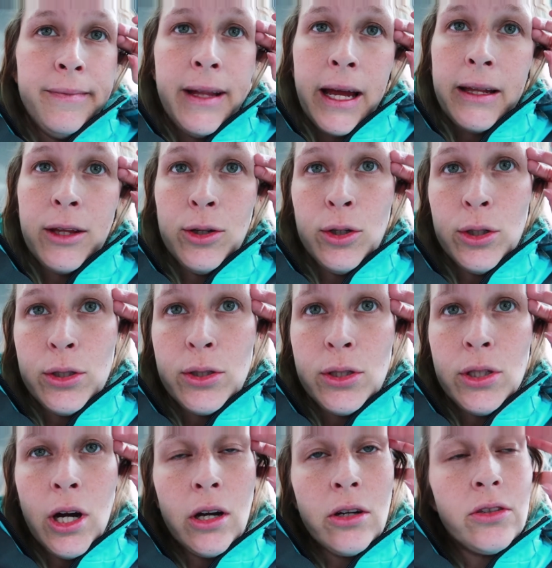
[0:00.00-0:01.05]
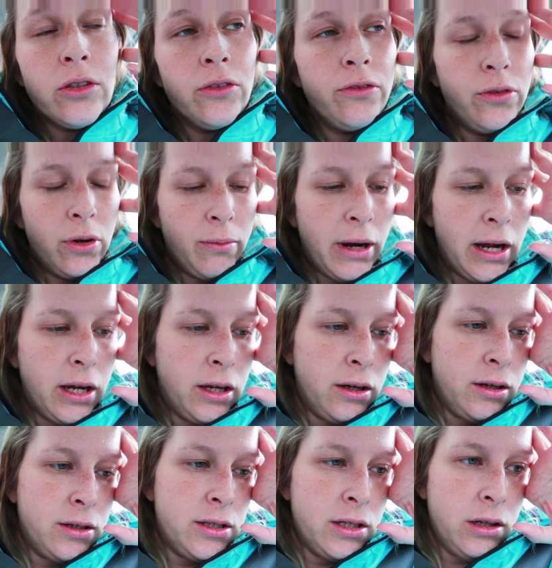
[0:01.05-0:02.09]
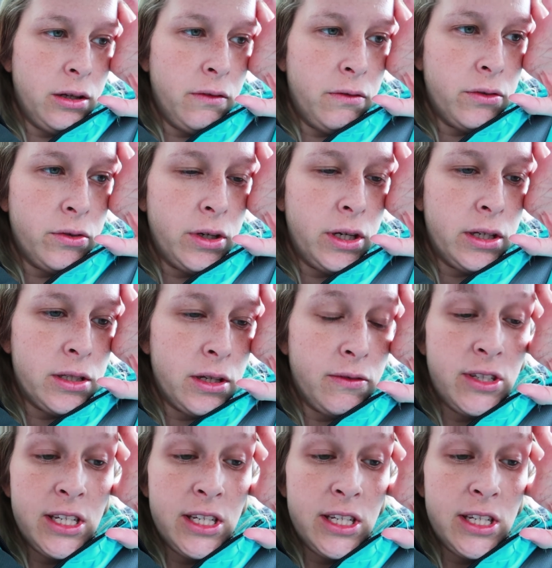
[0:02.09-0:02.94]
like the nurse, the doctor for my delivery and stuff.